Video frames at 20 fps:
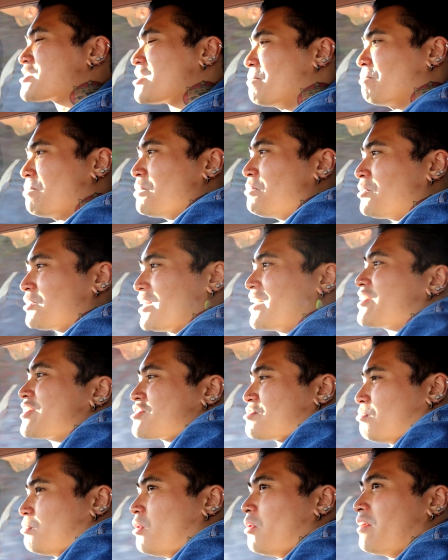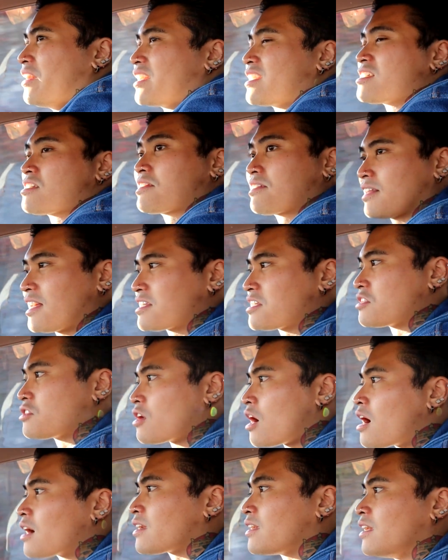Some people think it's boring because there's lots of
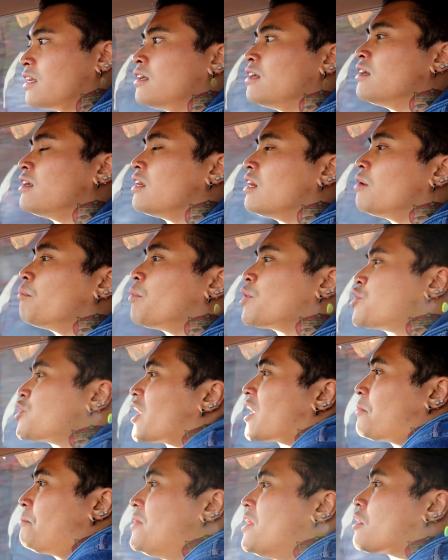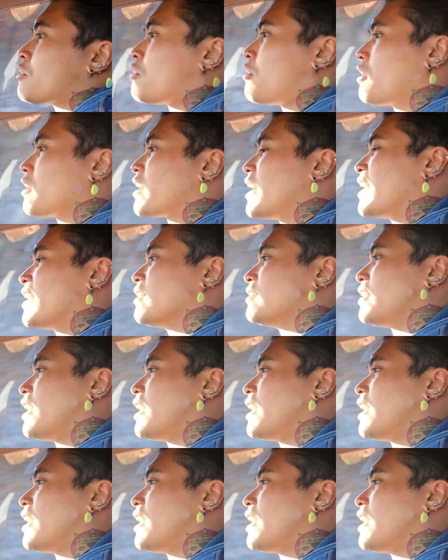talking, but you got to be a car guy to